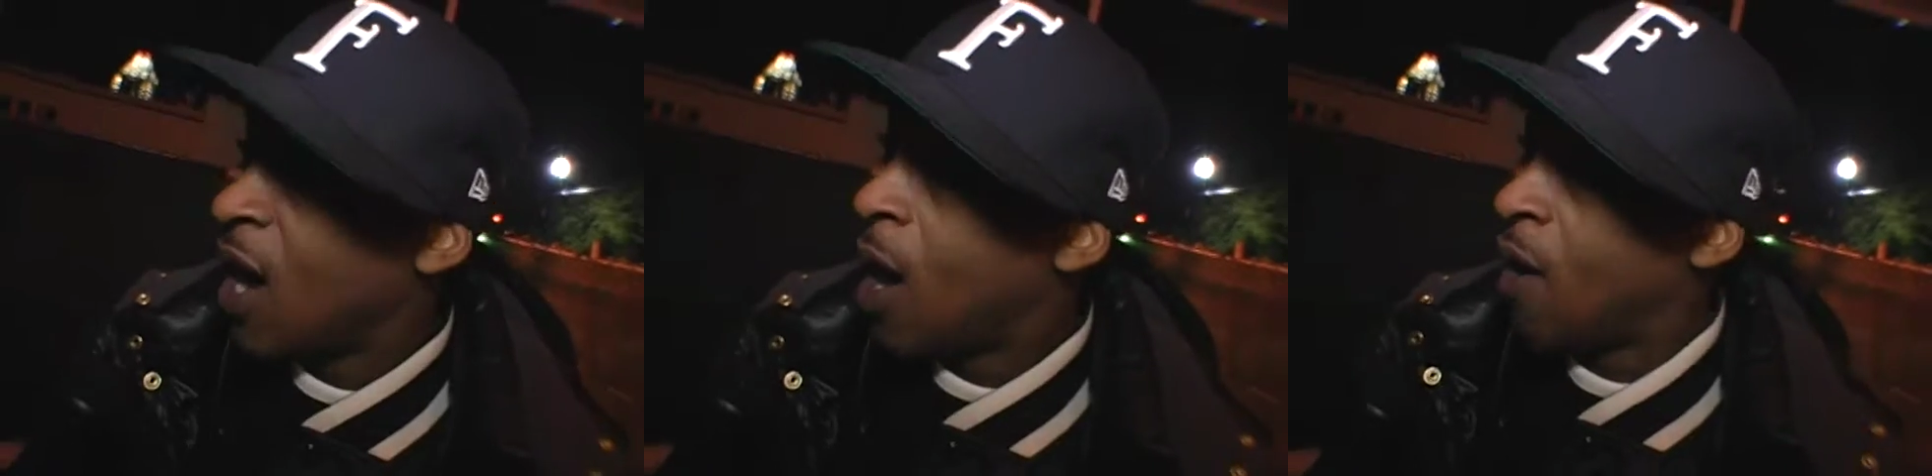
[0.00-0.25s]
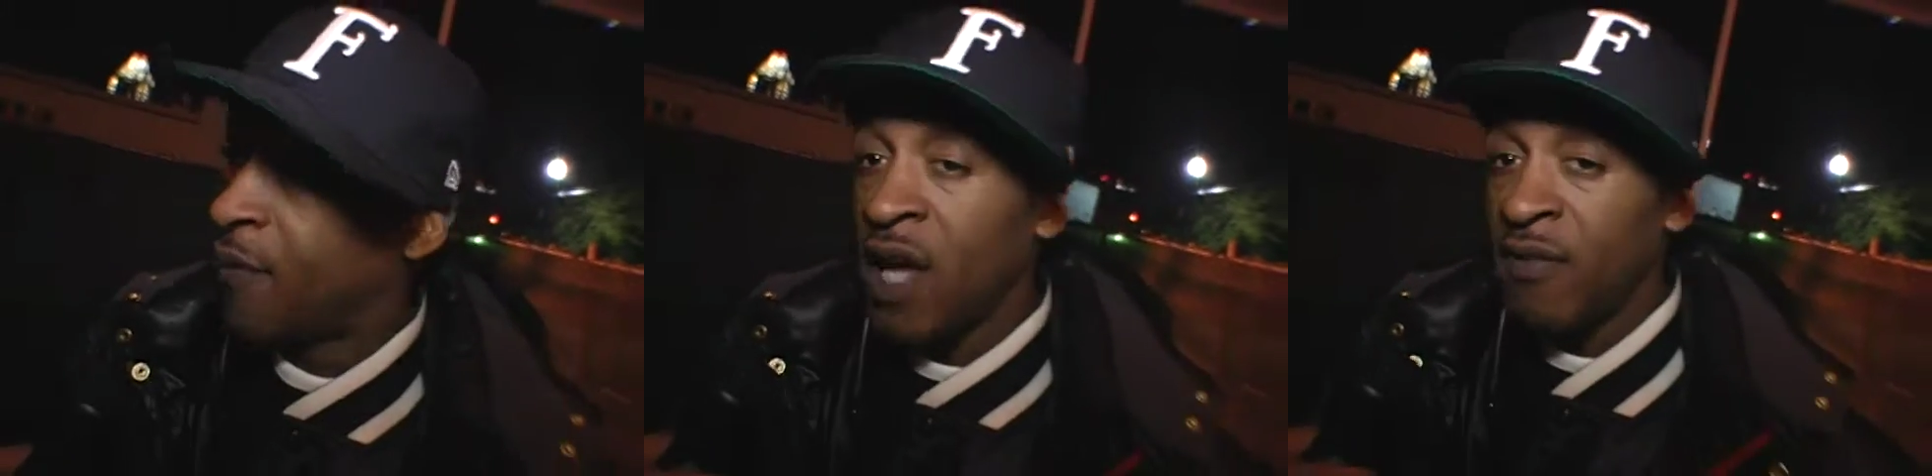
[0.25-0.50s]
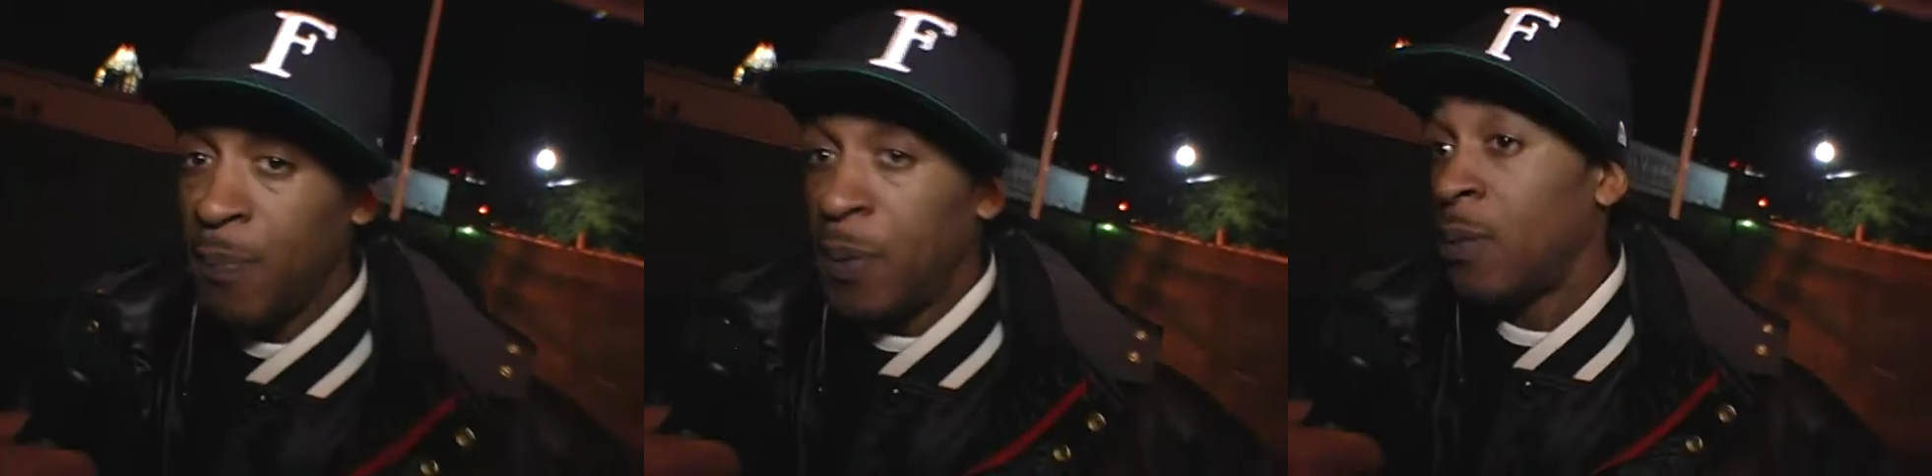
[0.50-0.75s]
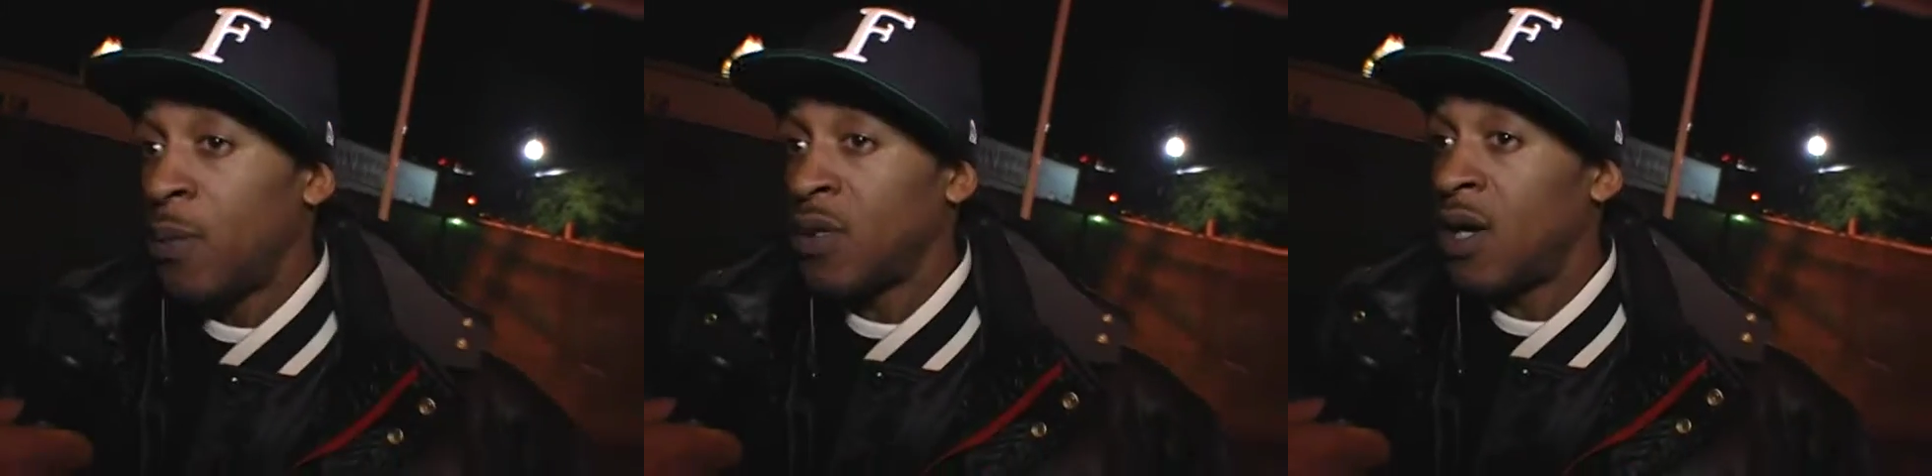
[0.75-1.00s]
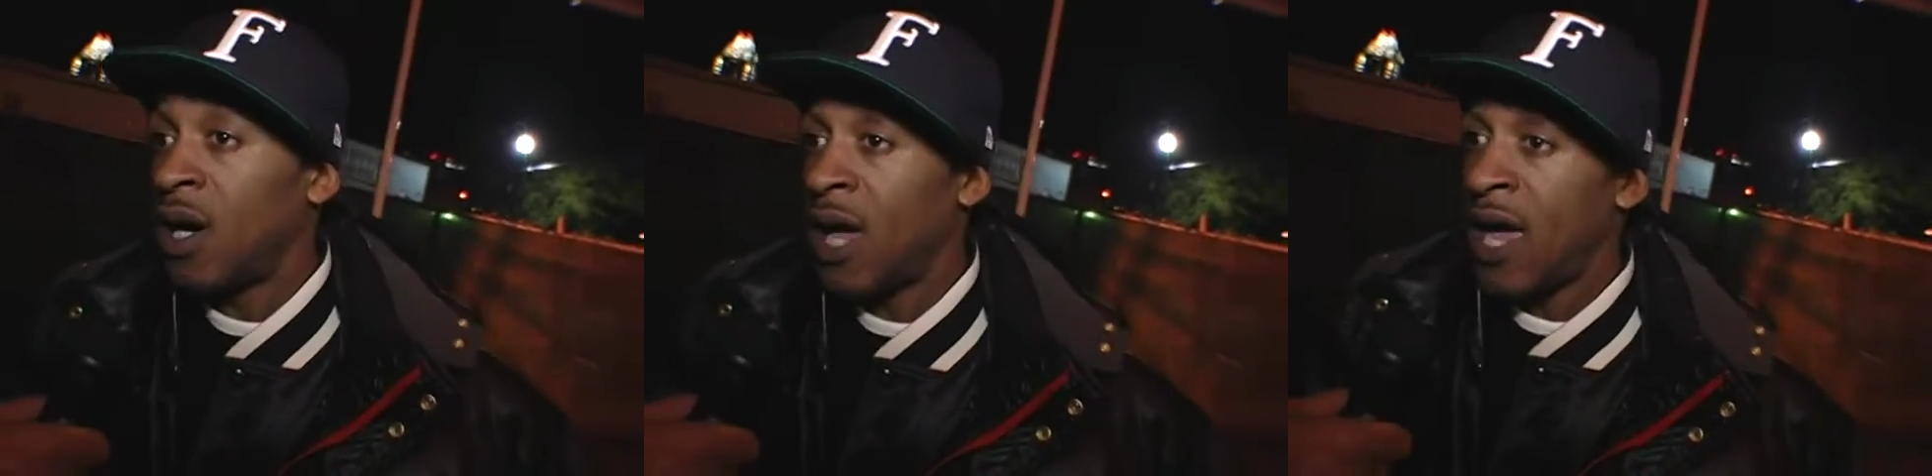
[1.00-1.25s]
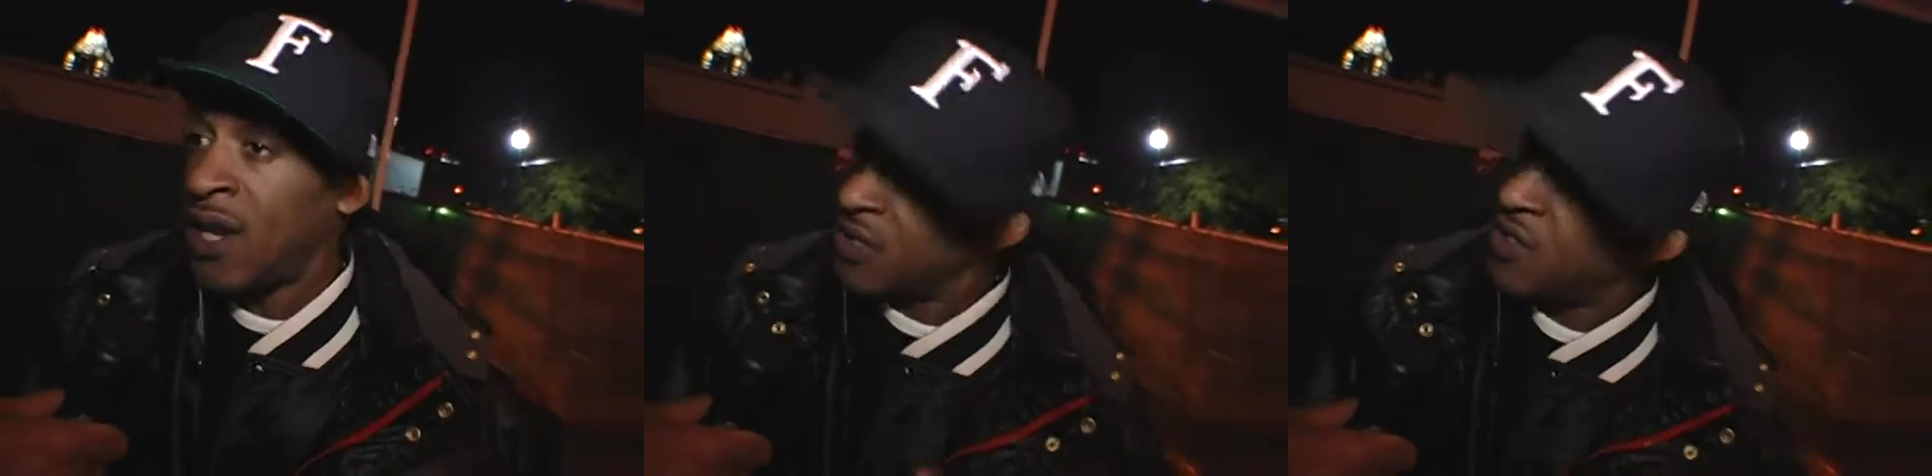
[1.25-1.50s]
of giving people uh,
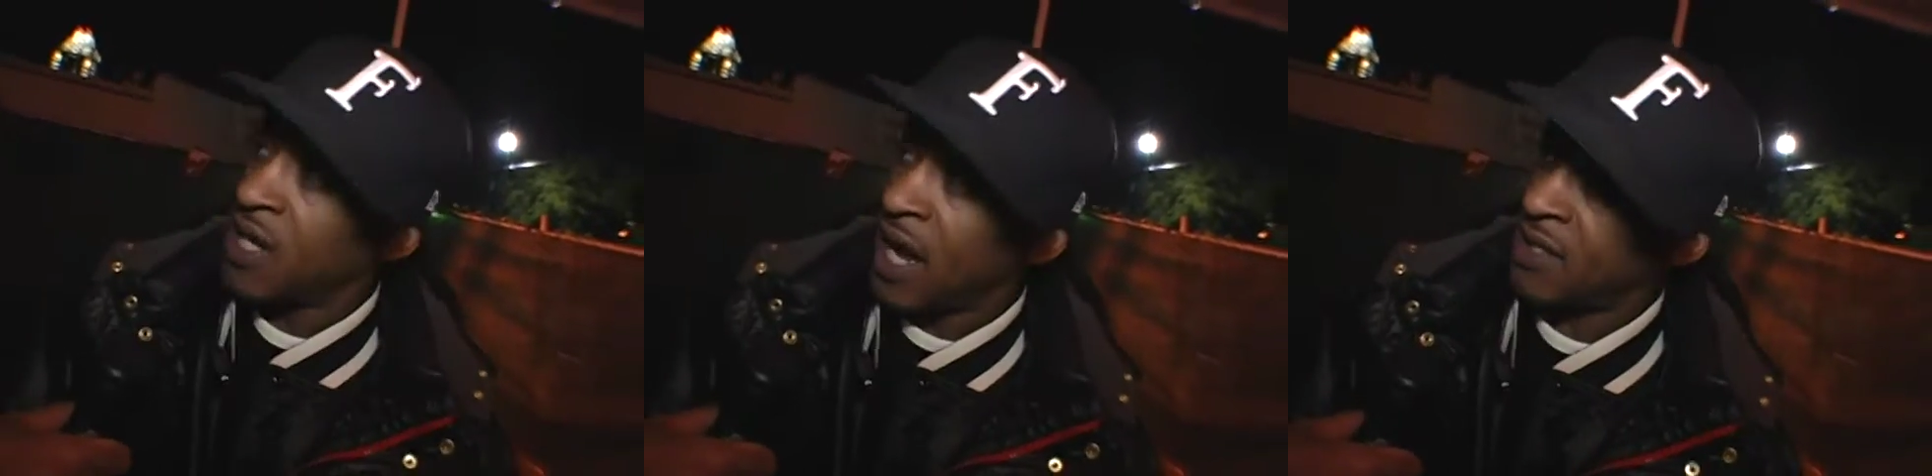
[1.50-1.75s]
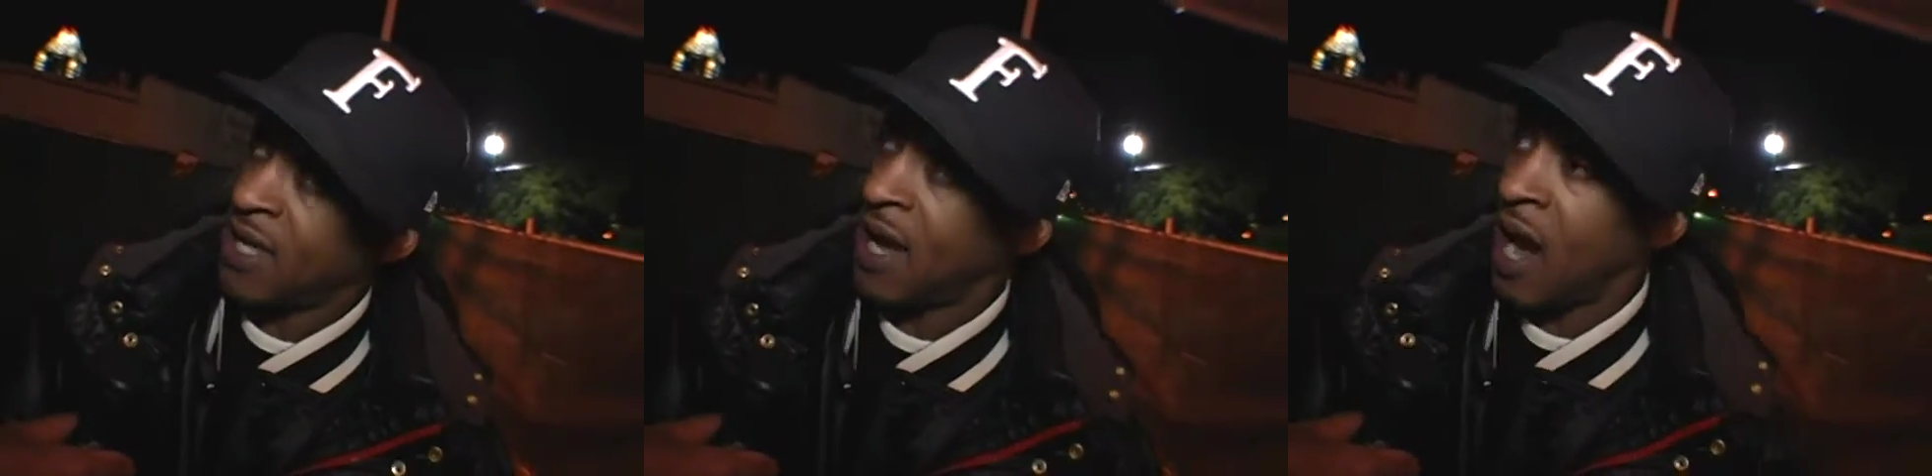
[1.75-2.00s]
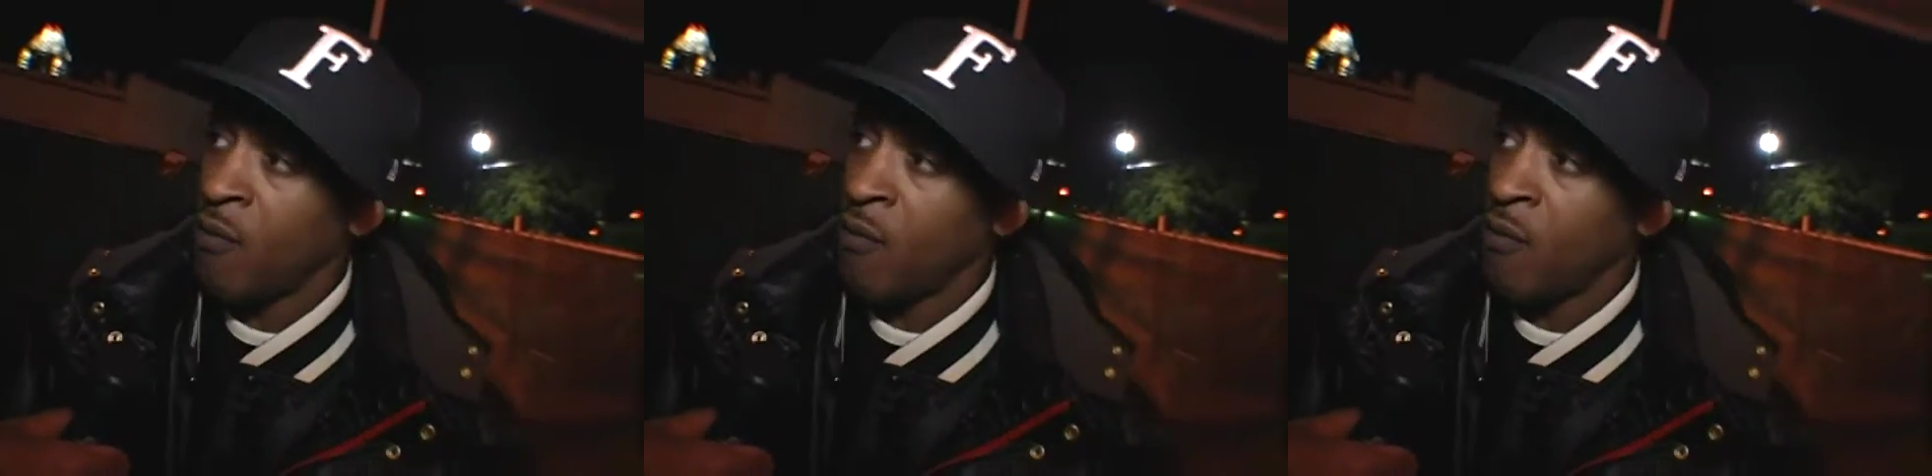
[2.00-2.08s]
energy like that.